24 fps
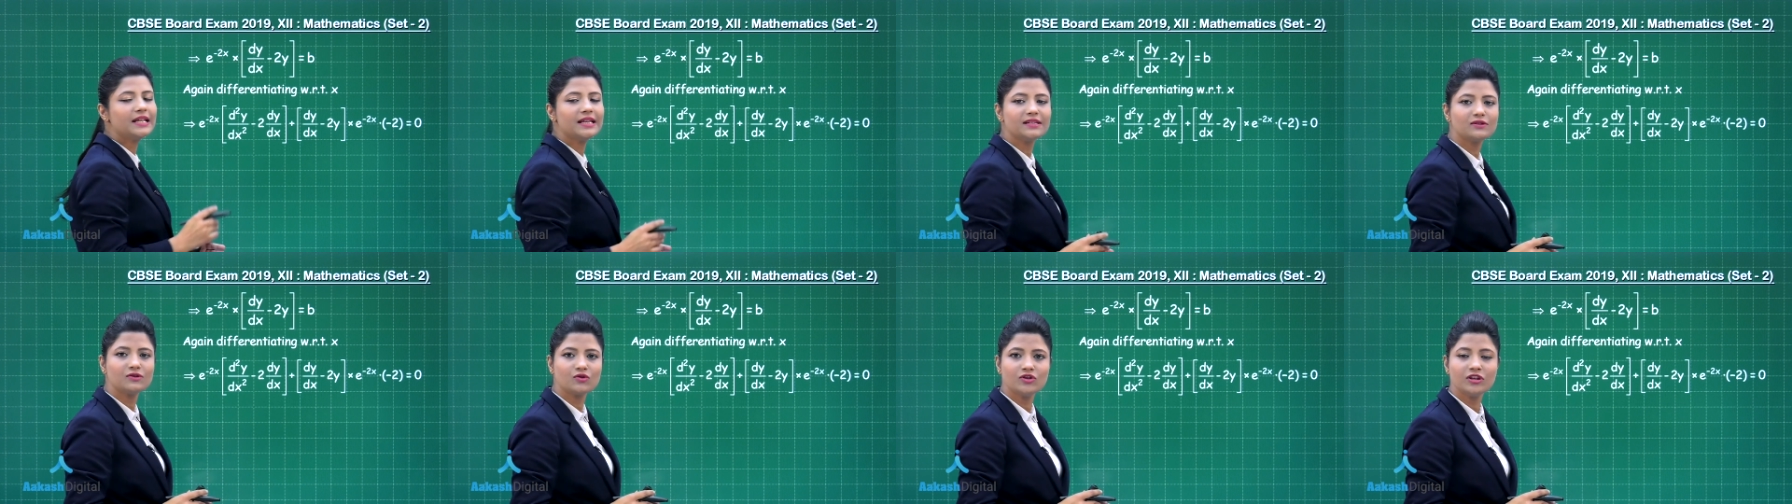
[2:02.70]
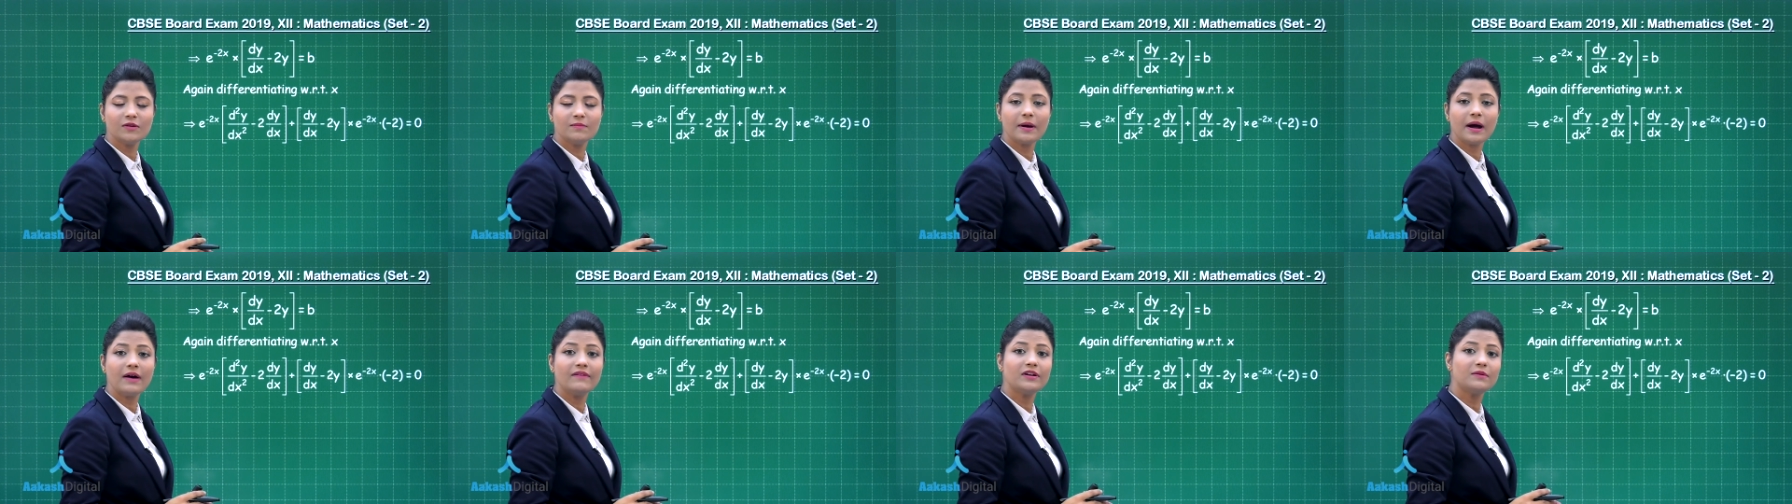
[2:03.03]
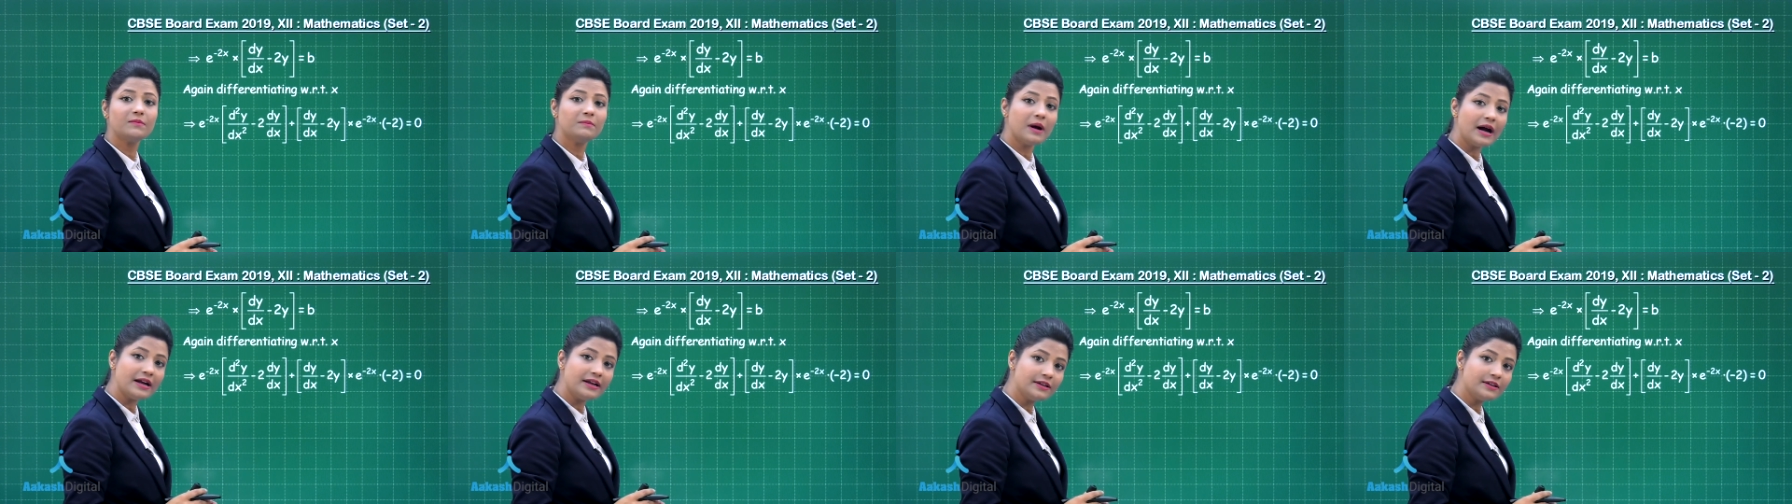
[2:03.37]
raised to the power
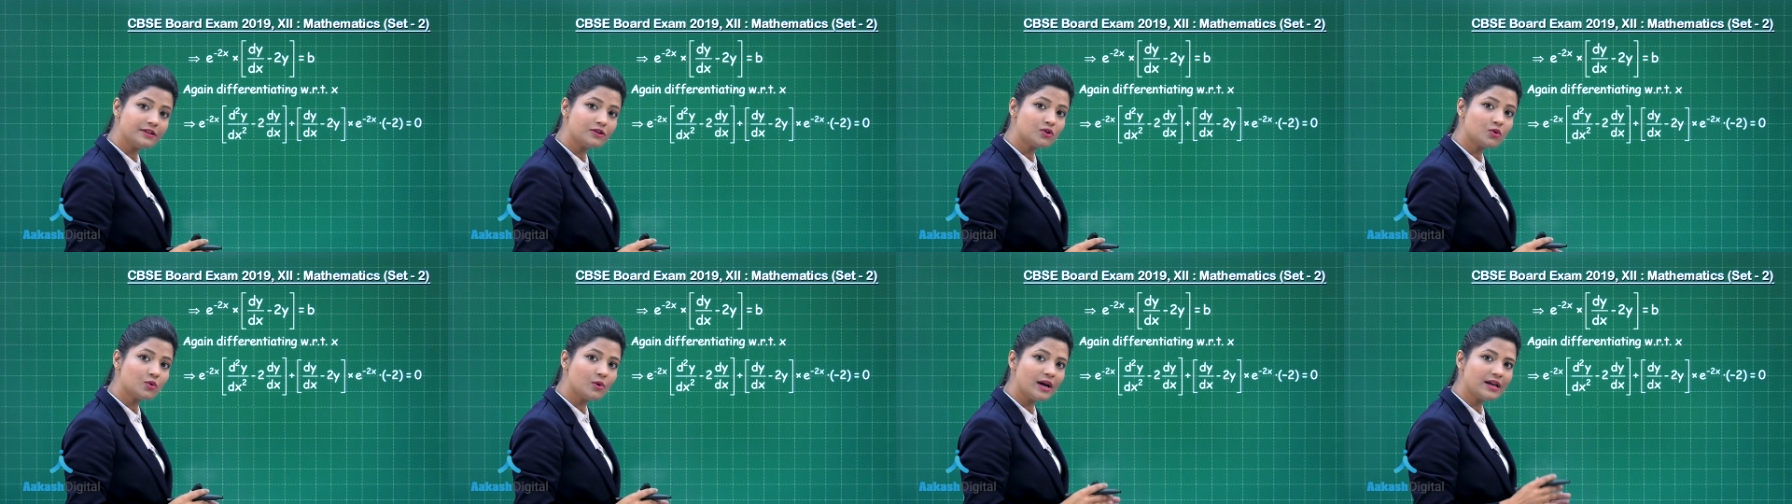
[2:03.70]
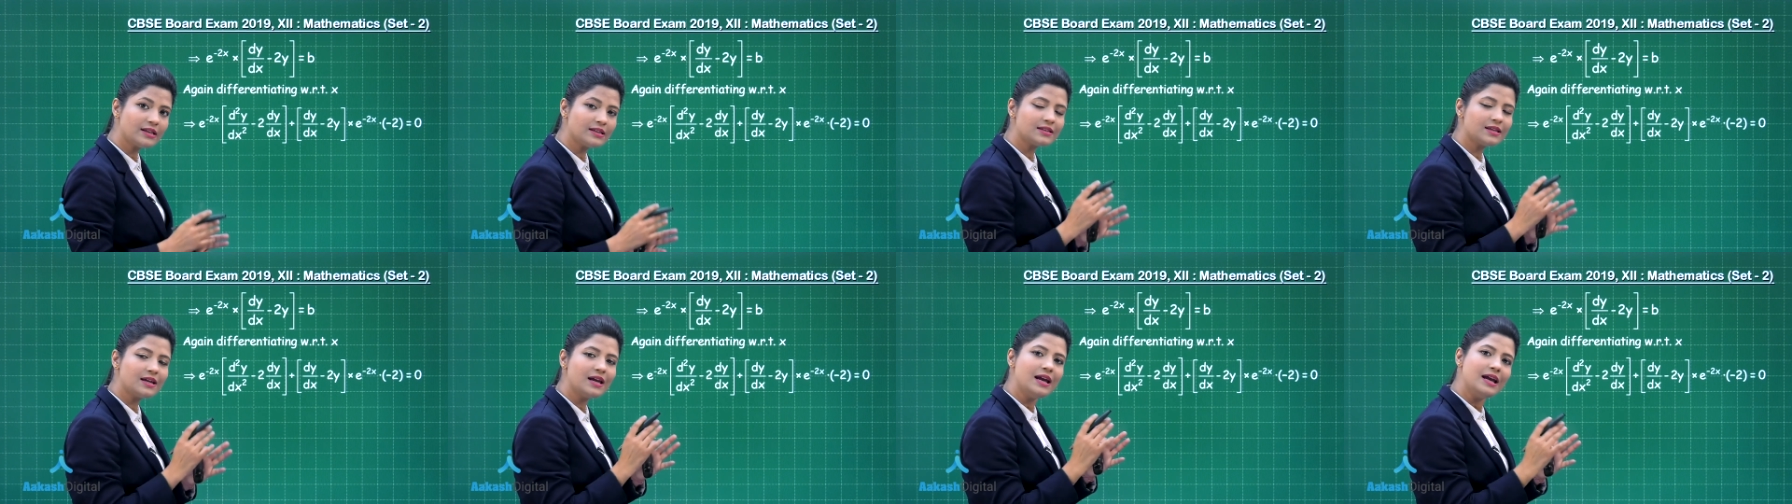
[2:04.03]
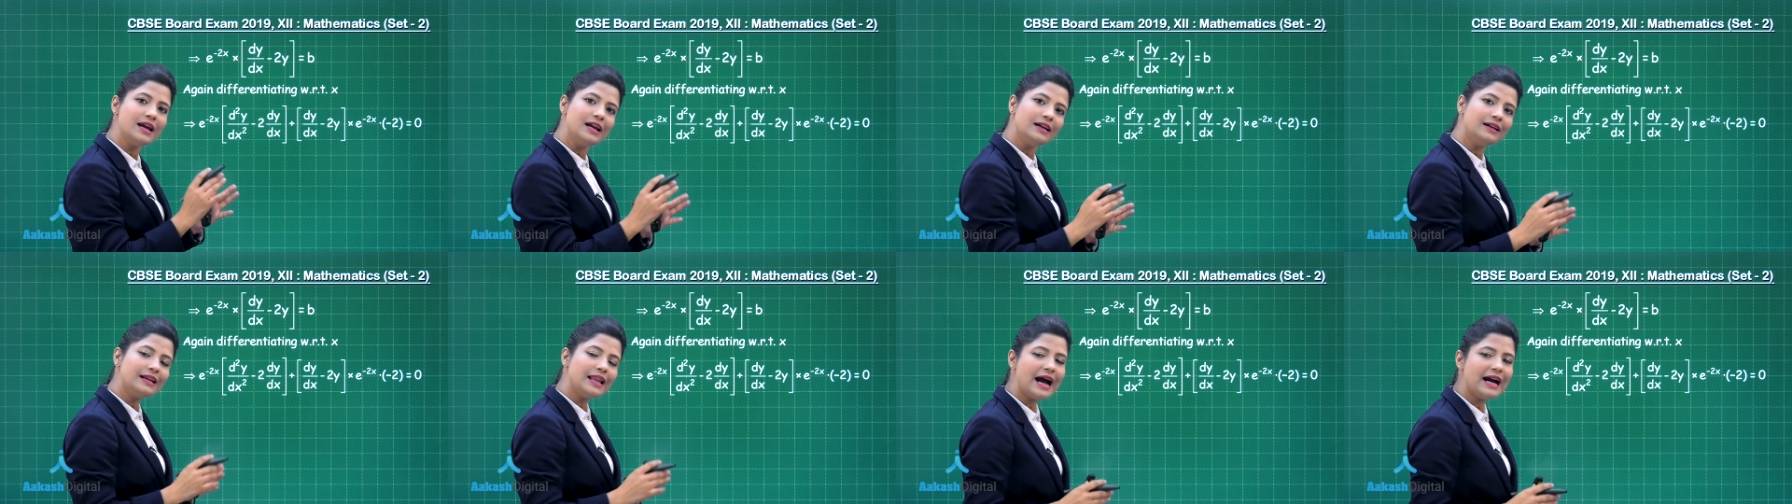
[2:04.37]
minus two x,
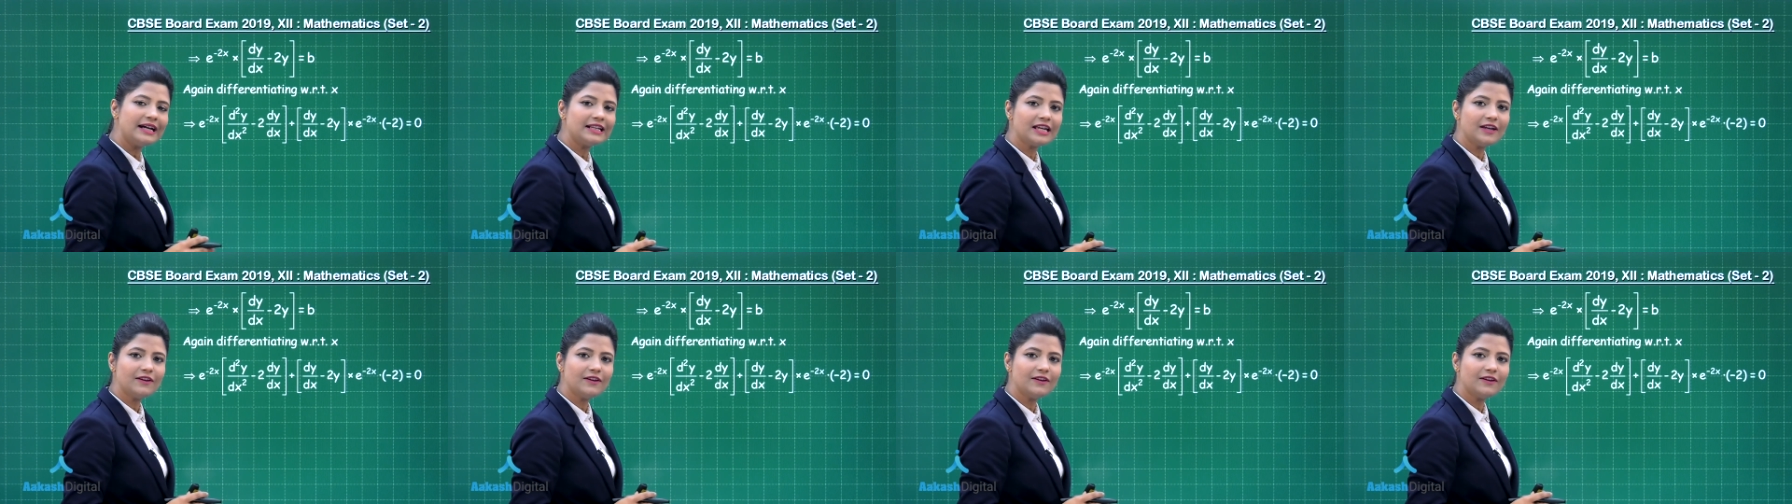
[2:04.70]
that